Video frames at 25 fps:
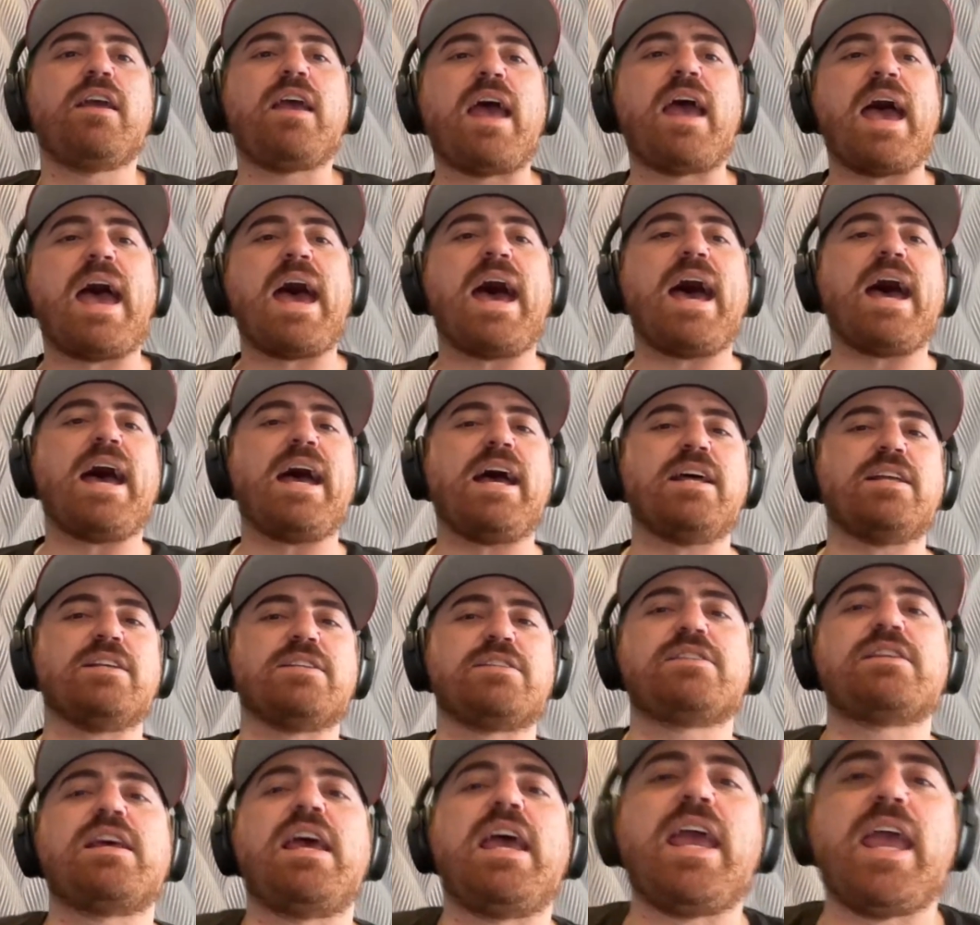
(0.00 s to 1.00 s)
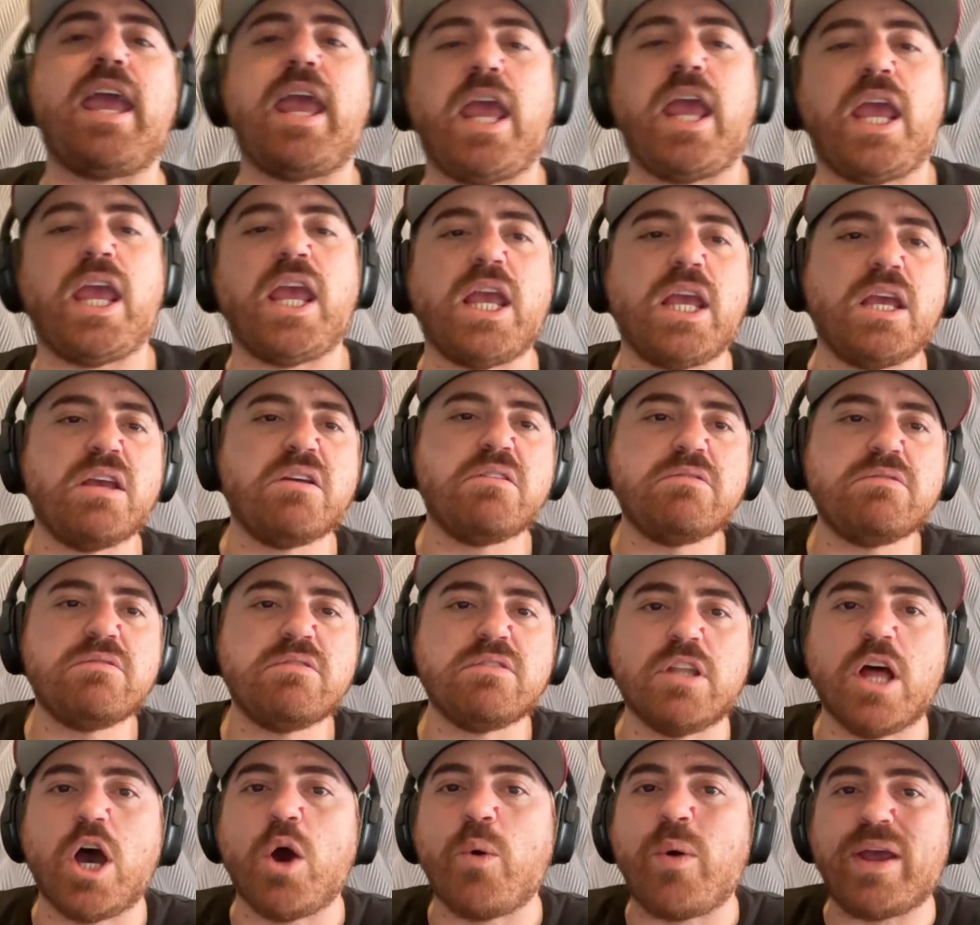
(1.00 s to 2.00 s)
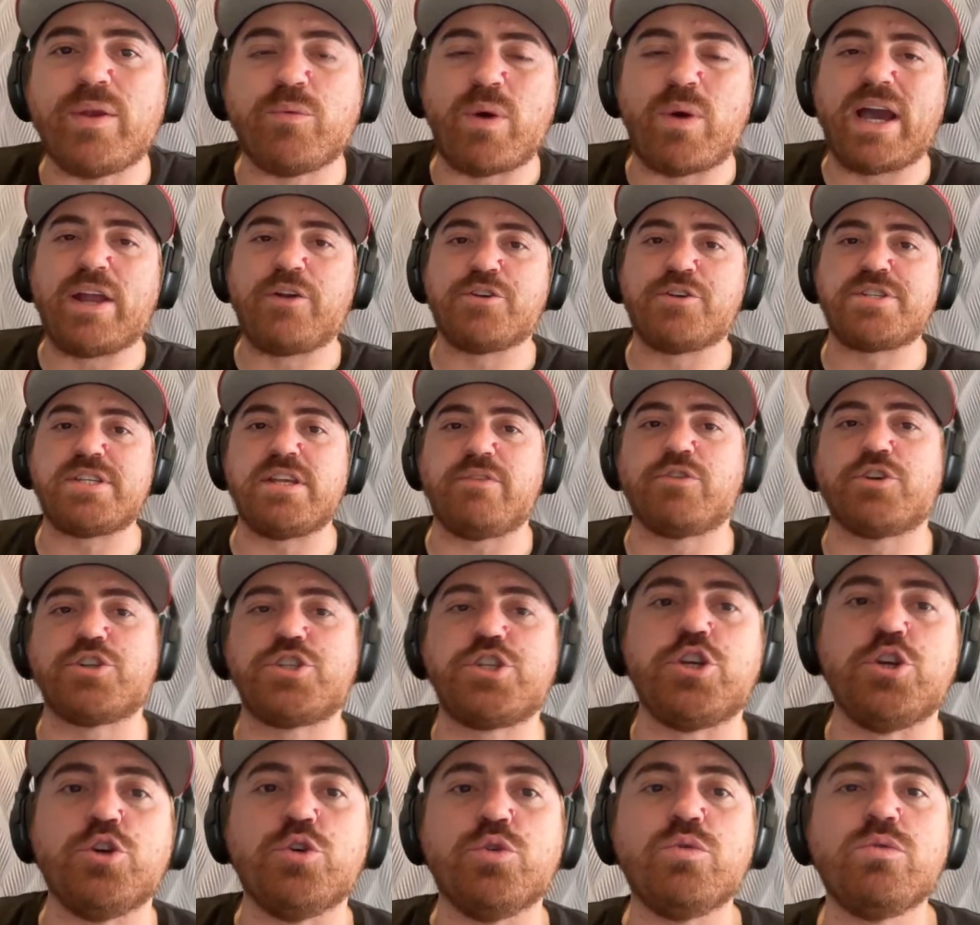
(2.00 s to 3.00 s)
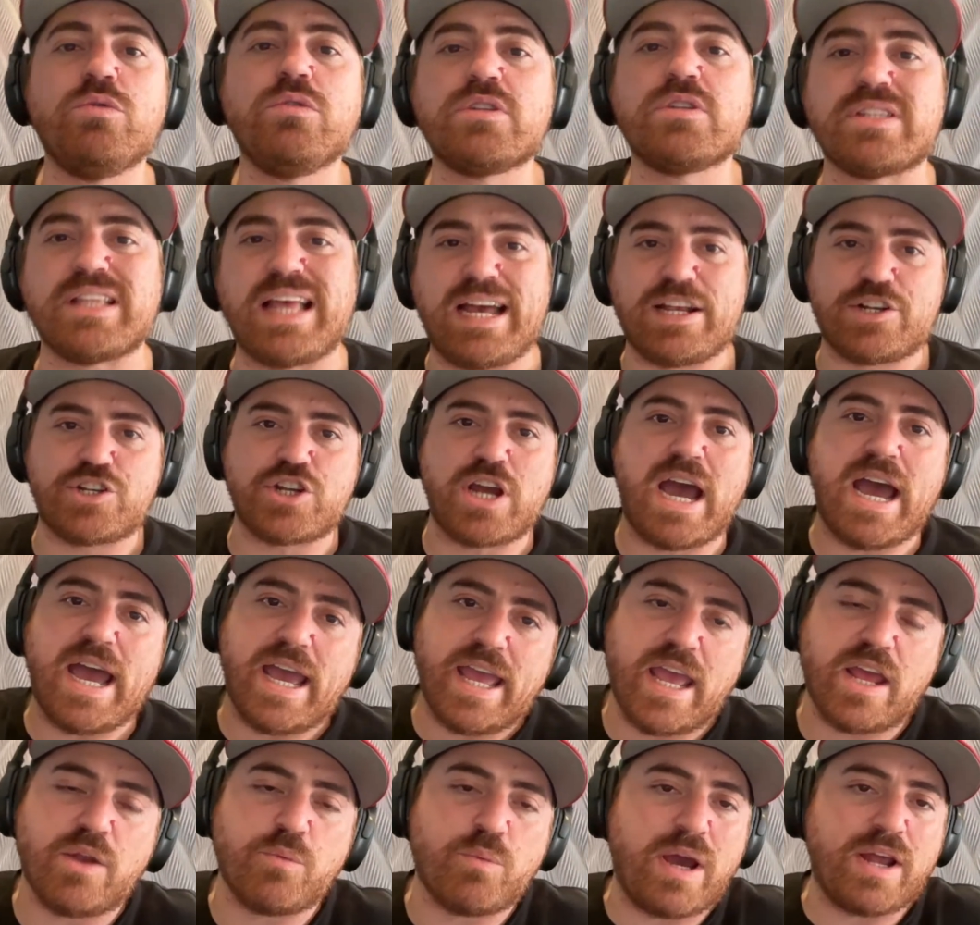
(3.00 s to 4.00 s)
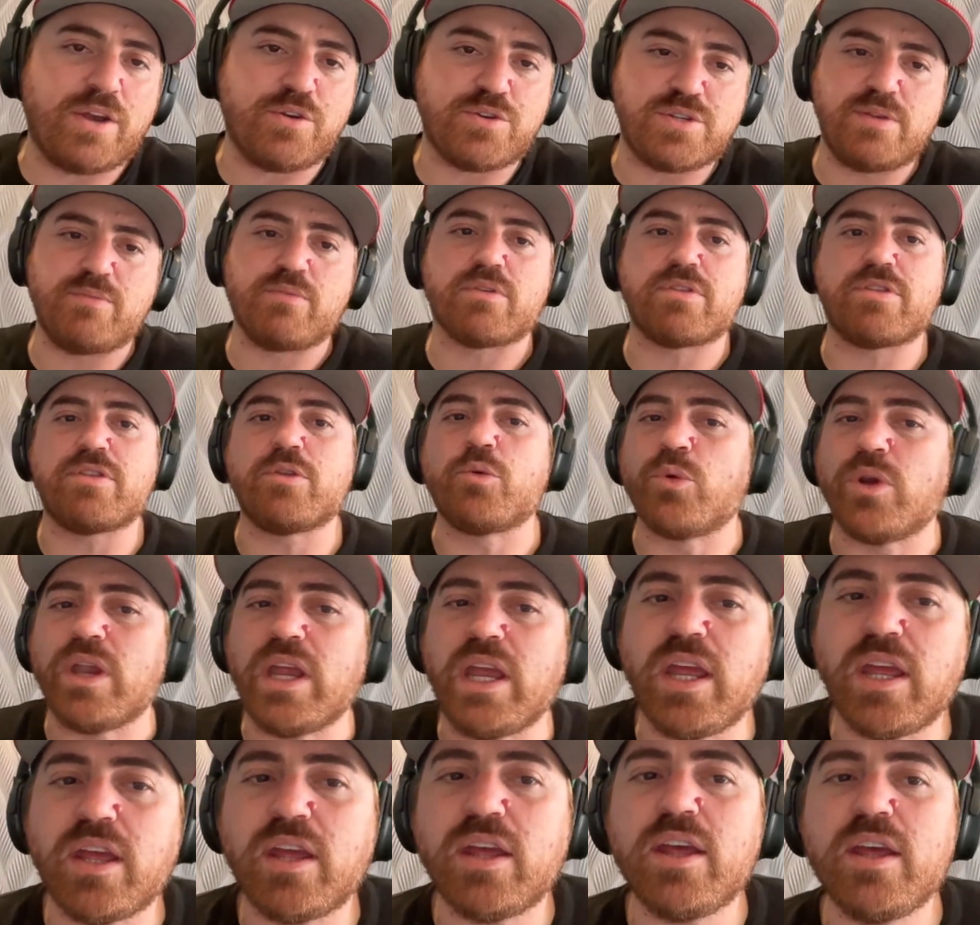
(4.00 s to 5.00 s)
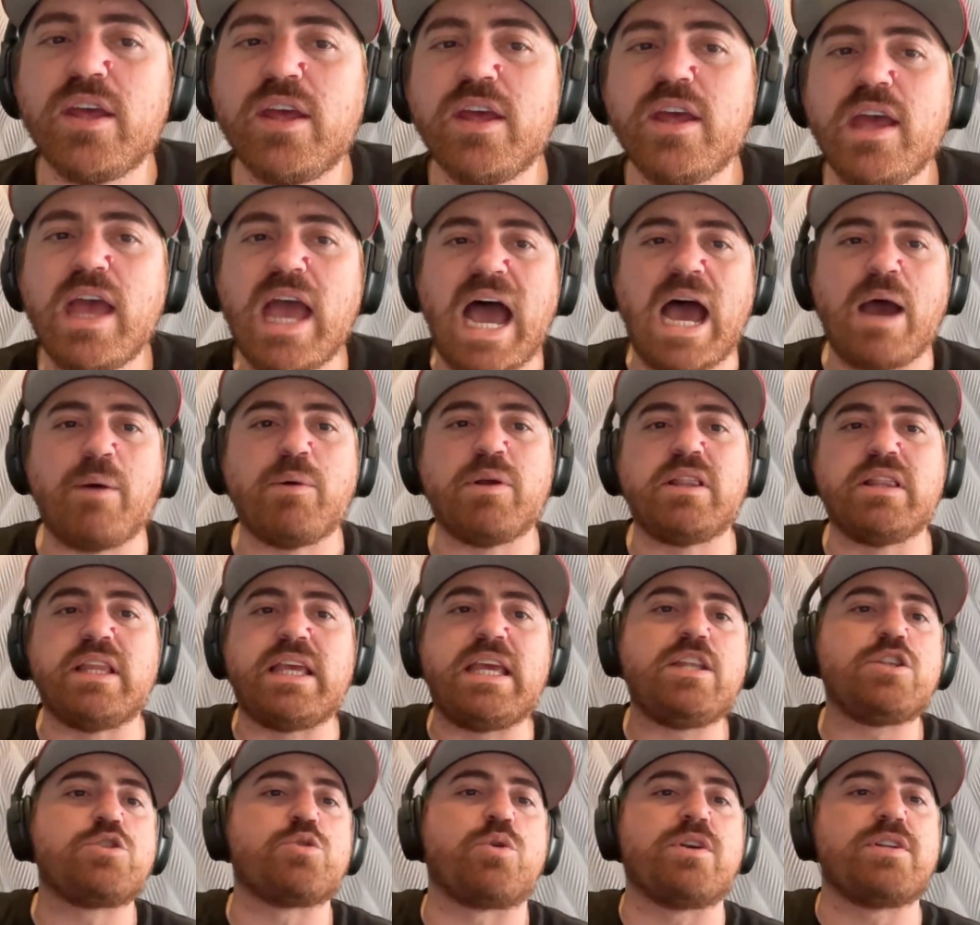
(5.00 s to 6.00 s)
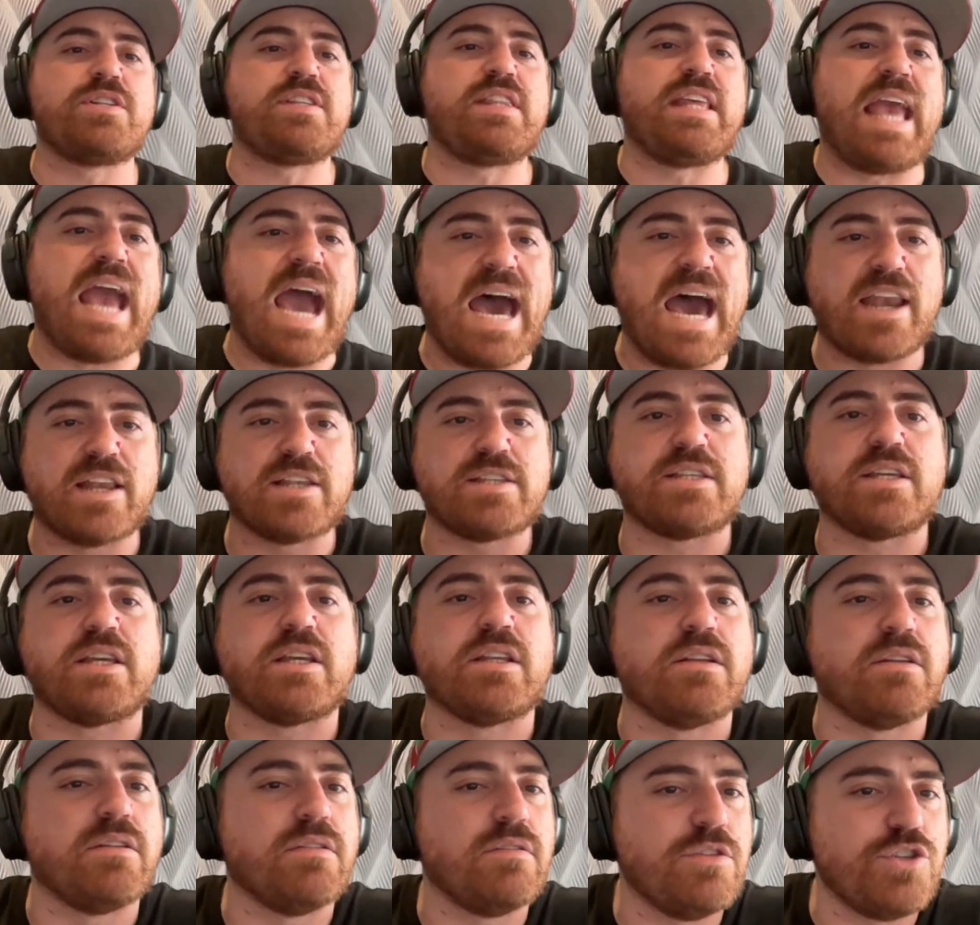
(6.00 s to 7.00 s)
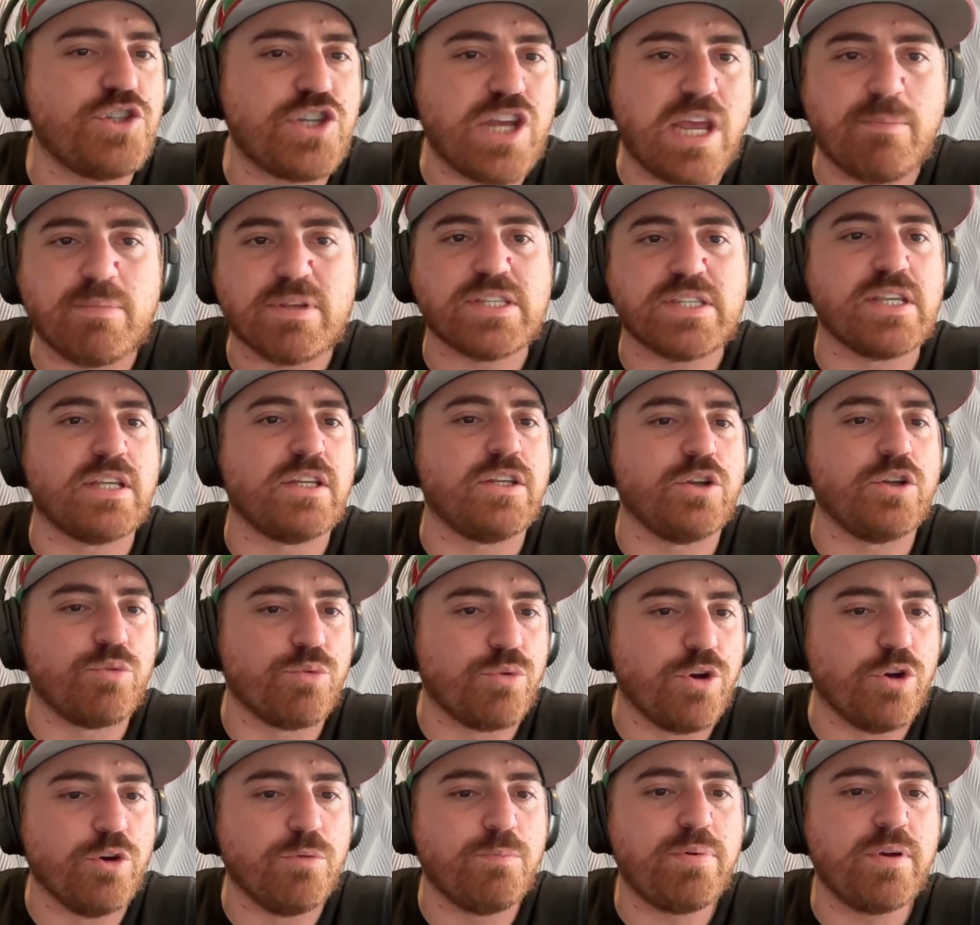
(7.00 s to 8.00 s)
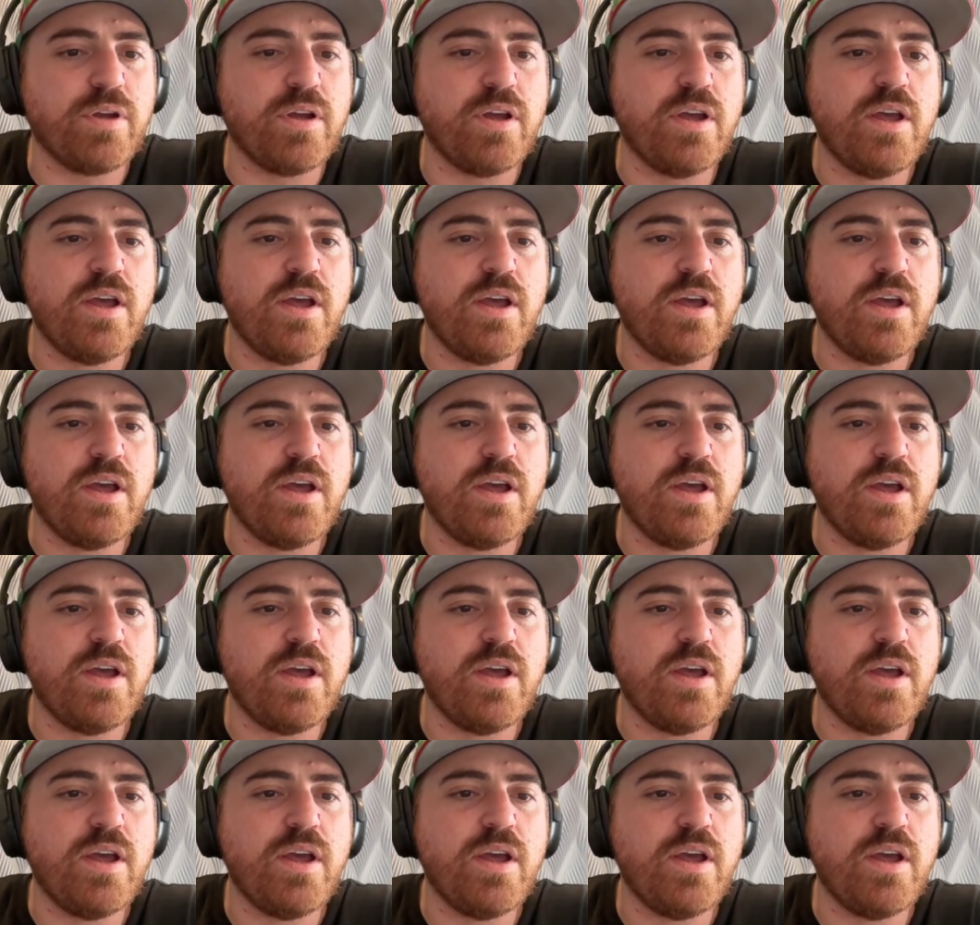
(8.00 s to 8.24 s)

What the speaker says: as a low-end wide receiver 2 / high-end wide receiver 3, I would lean towards the Addison Jameson group.